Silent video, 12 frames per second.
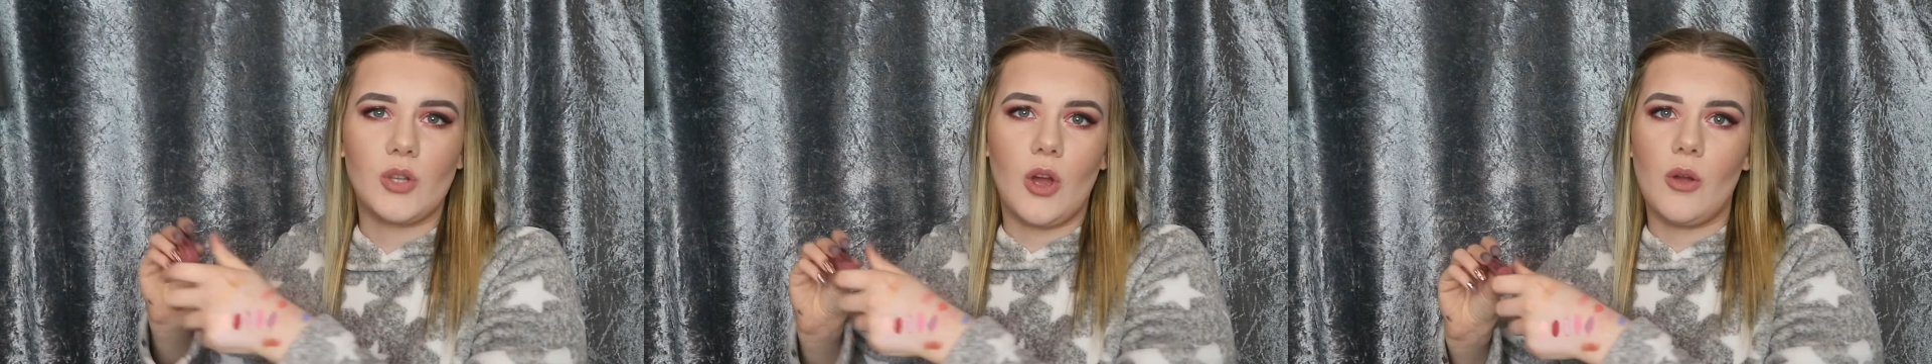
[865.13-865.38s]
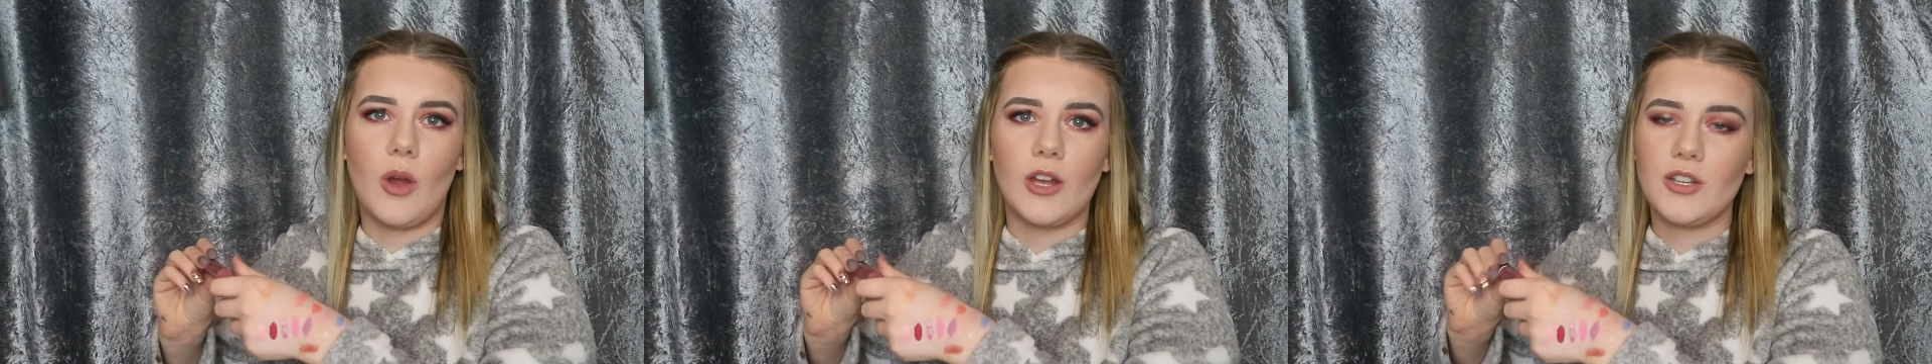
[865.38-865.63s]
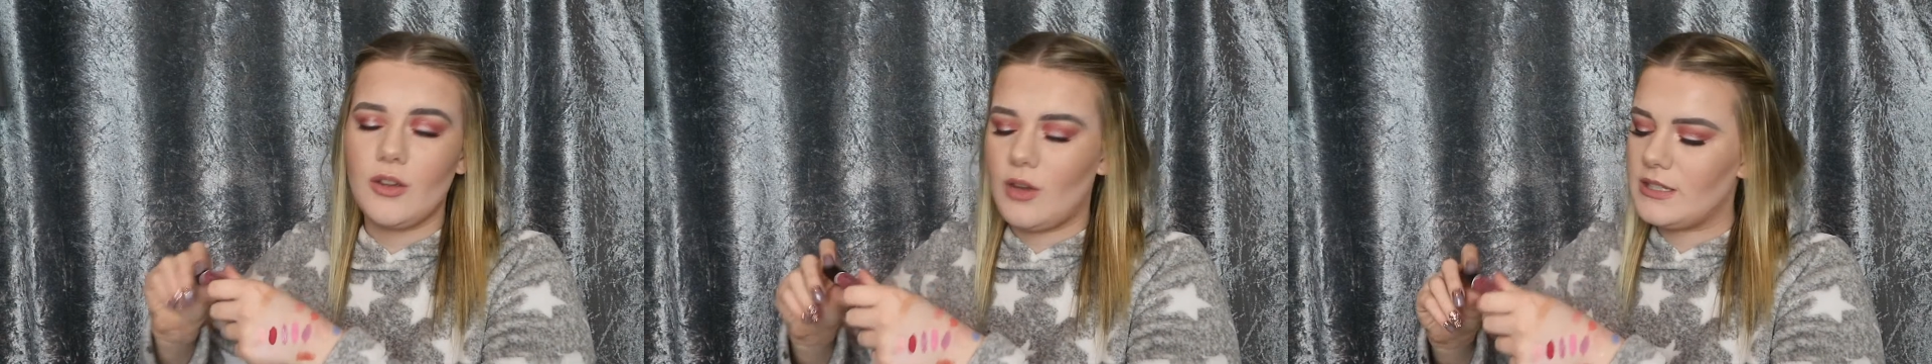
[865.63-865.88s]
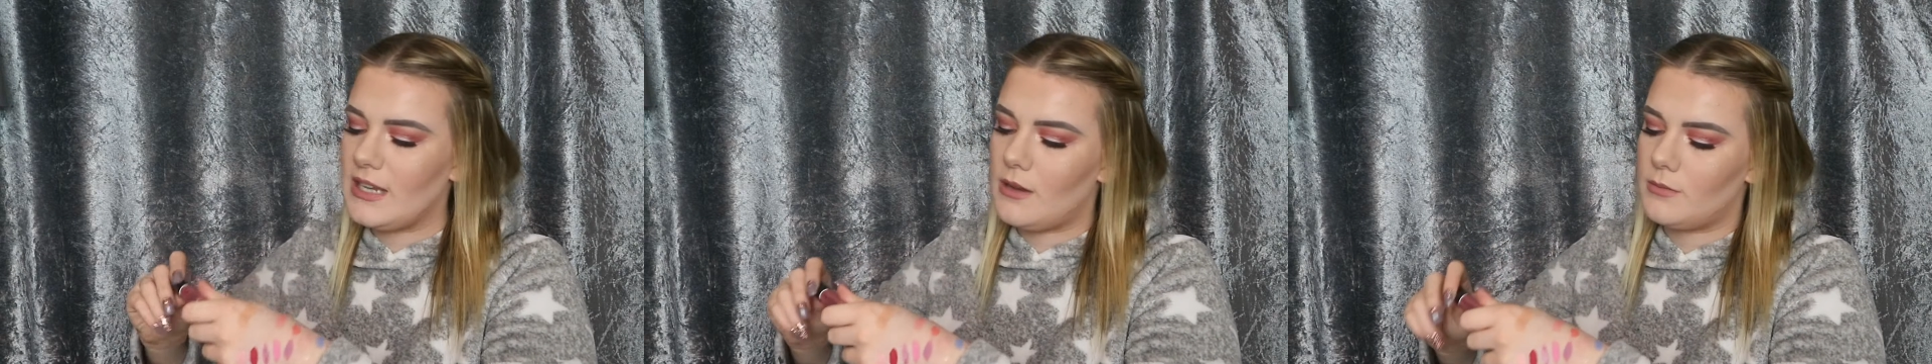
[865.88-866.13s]
So I
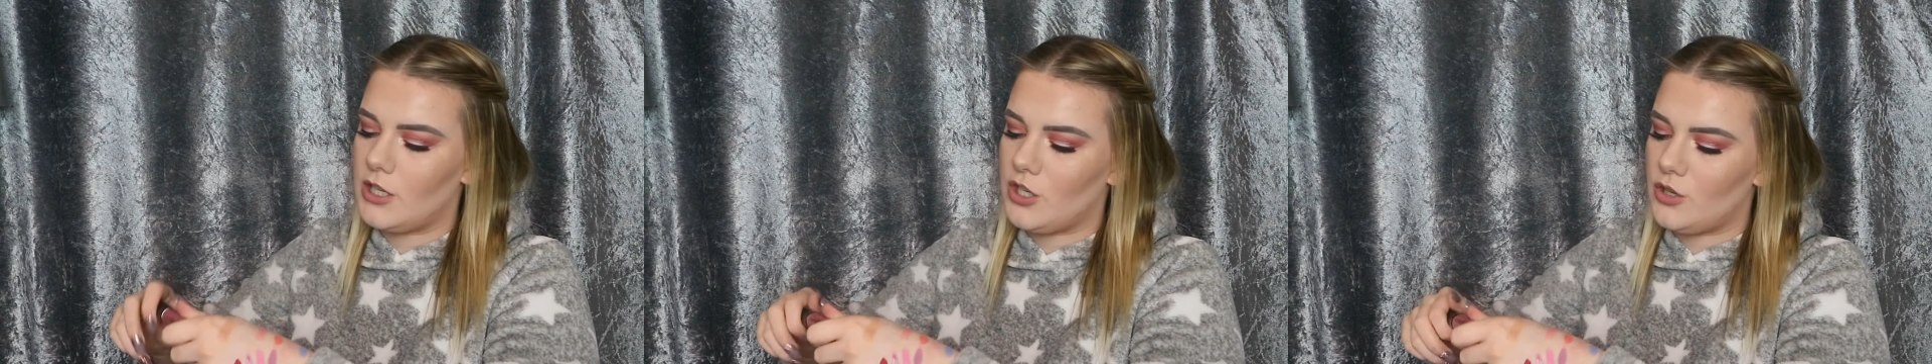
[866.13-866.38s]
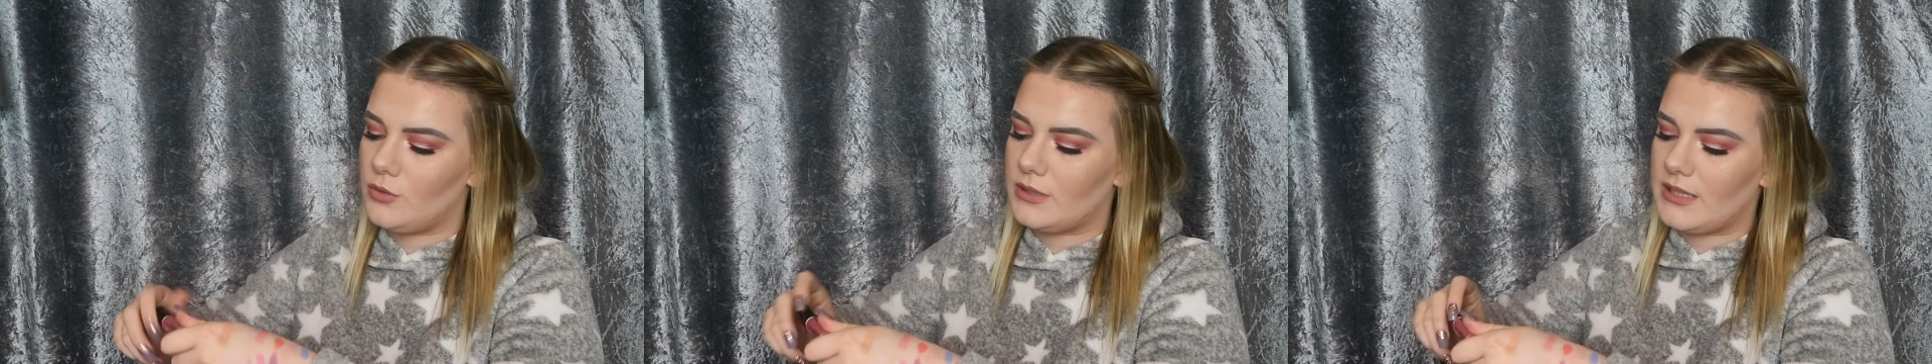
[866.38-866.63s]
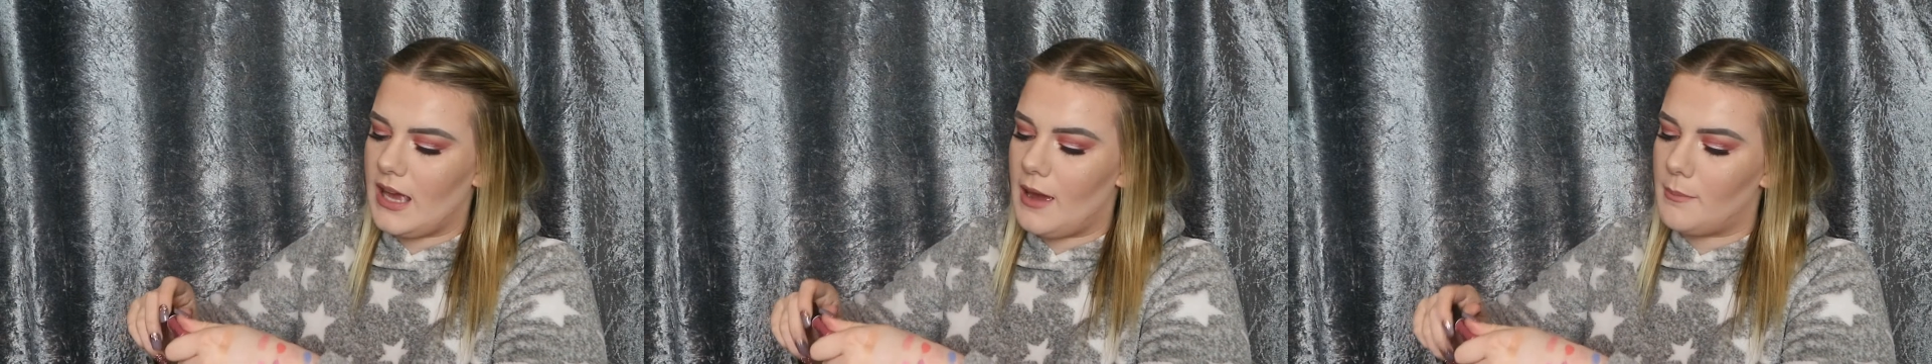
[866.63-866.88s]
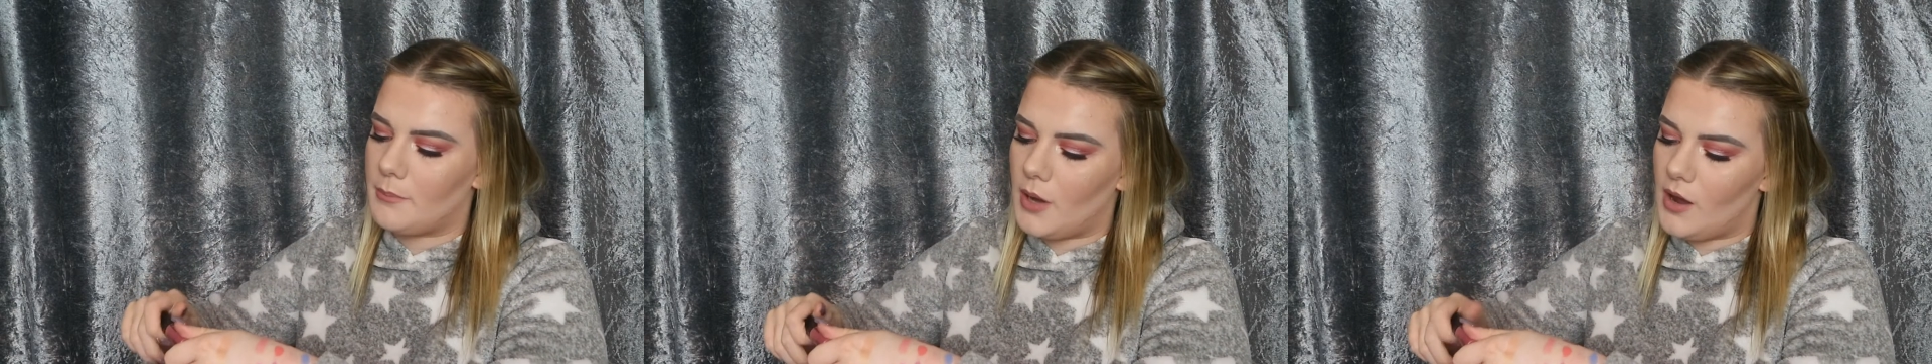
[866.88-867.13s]
doubt I'm going to use
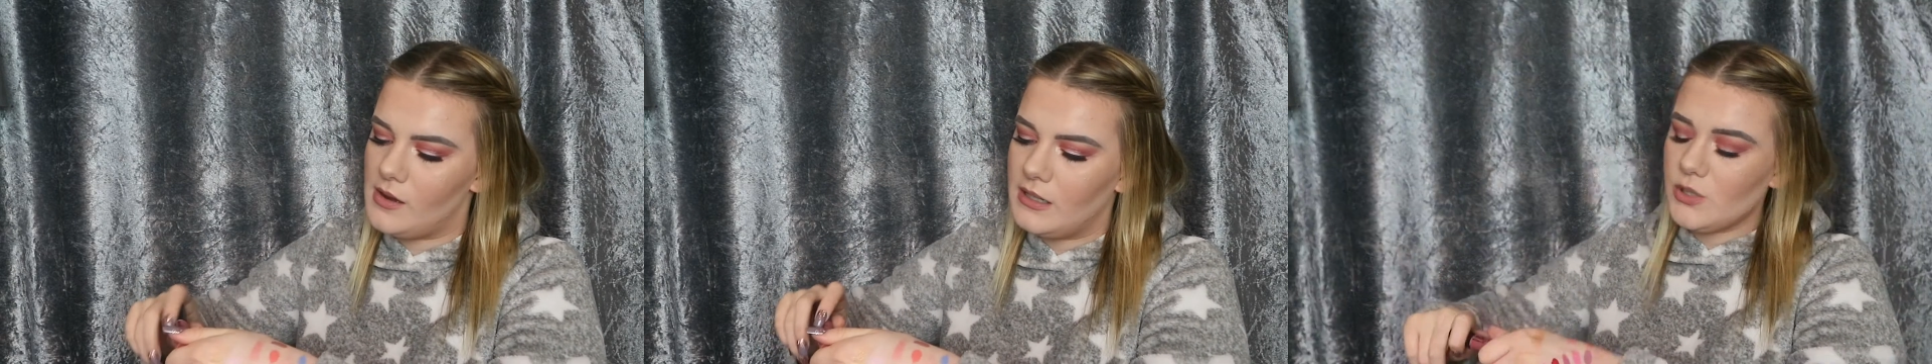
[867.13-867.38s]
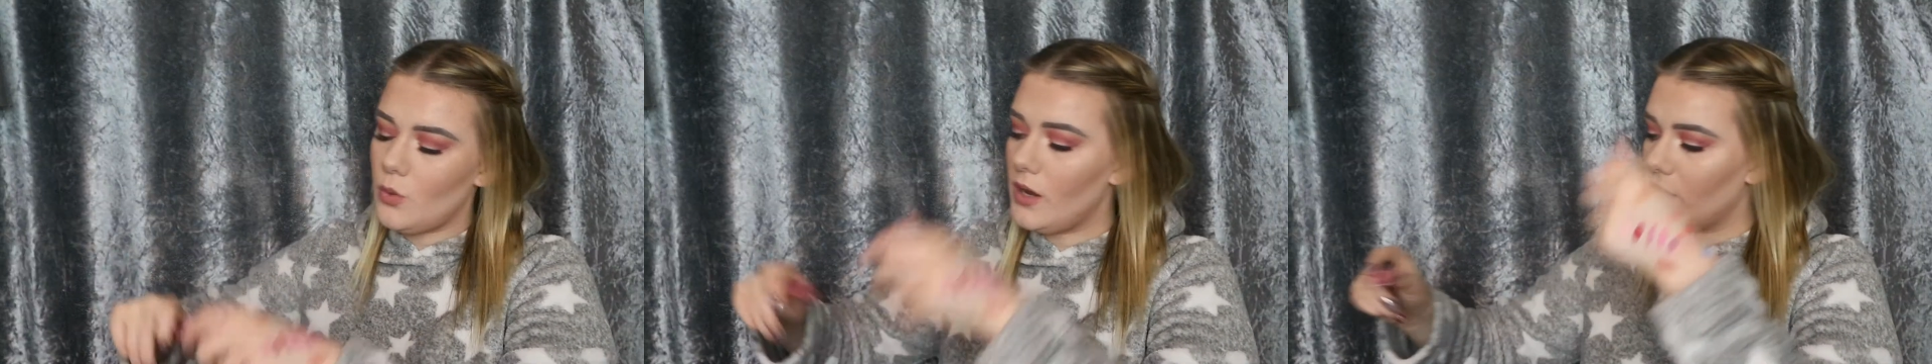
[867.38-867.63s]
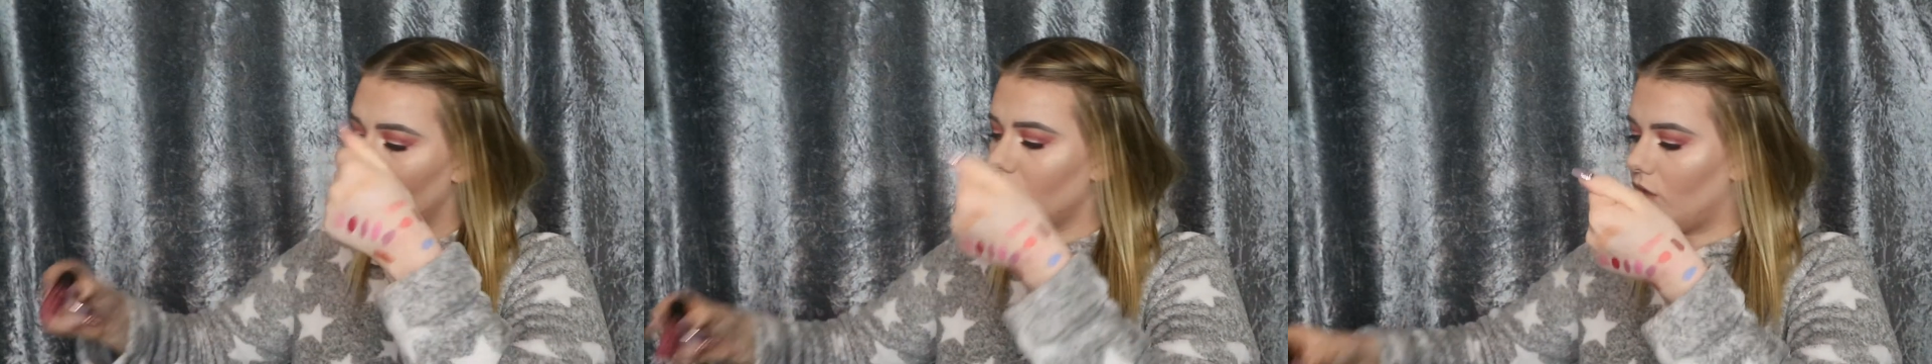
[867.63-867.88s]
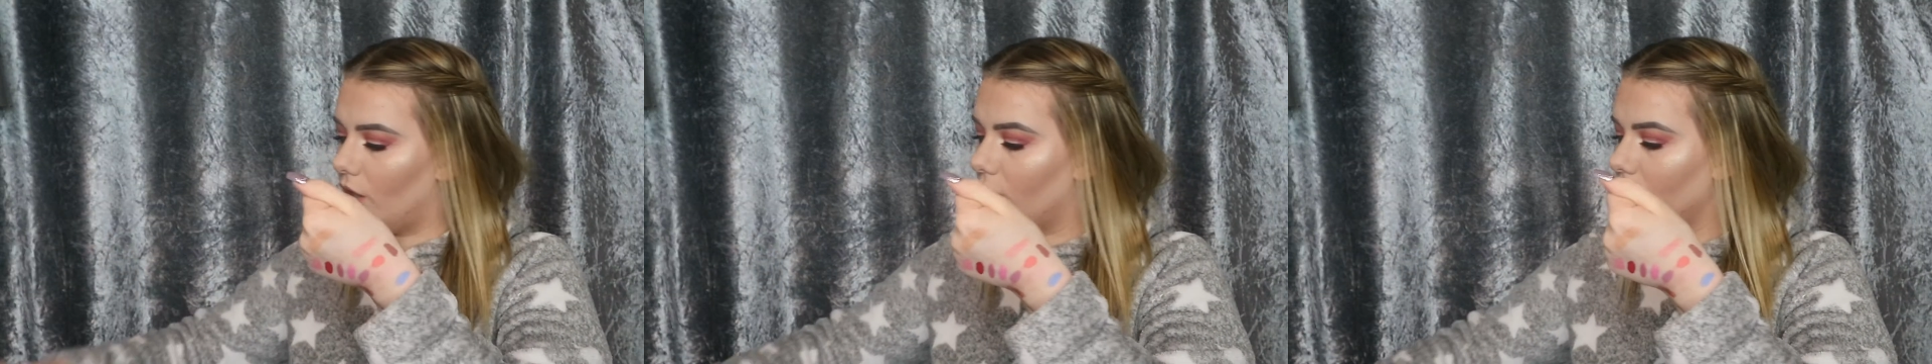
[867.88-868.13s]
that. But it's quite good
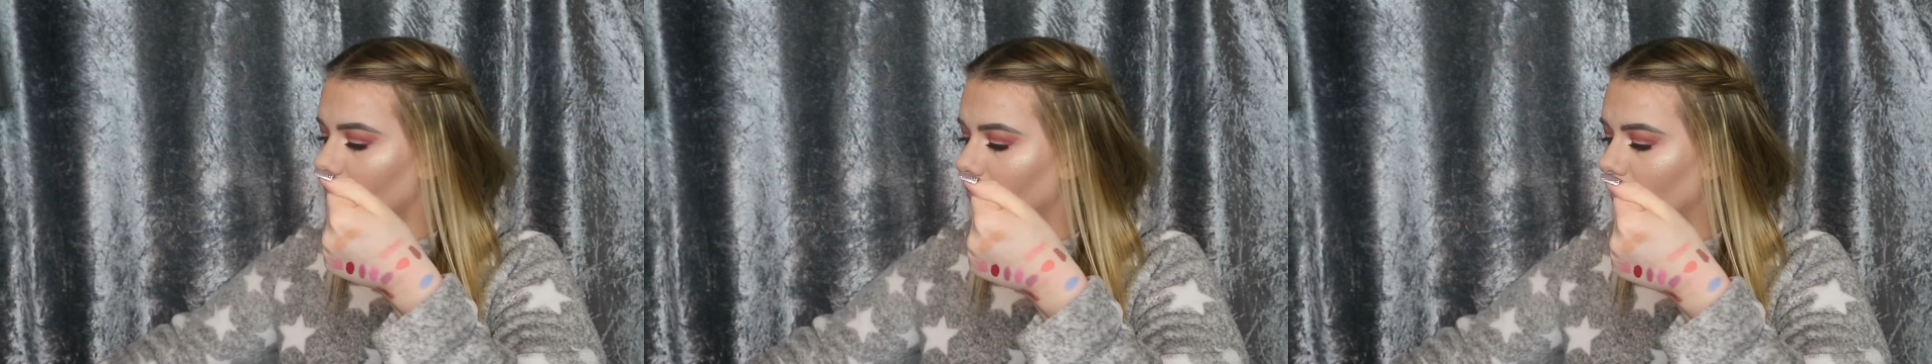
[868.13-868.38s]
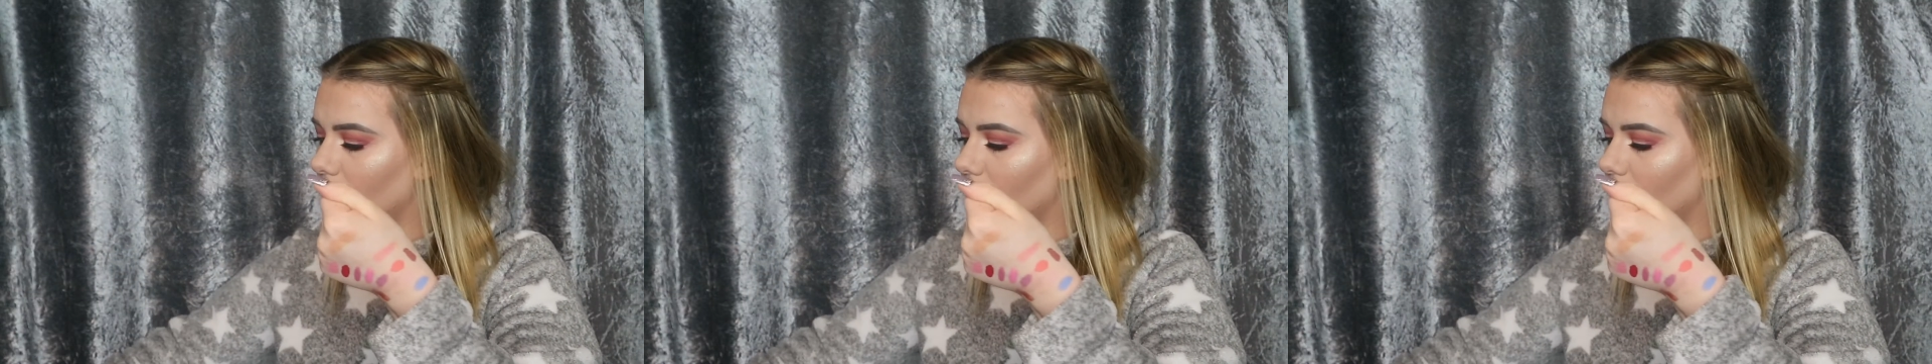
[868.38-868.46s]
though.